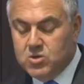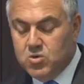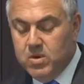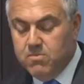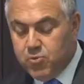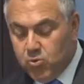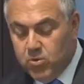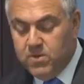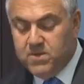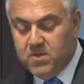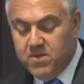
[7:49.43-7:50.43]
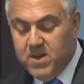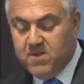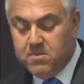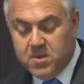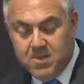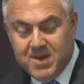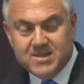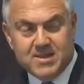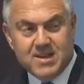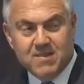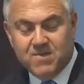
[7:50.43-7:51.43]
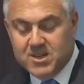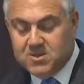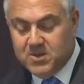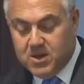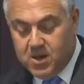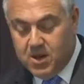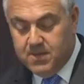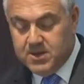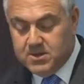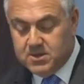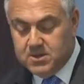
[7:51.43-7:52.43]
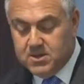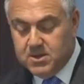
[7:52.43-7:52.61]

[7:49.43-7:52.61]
to improve domestic investment climates,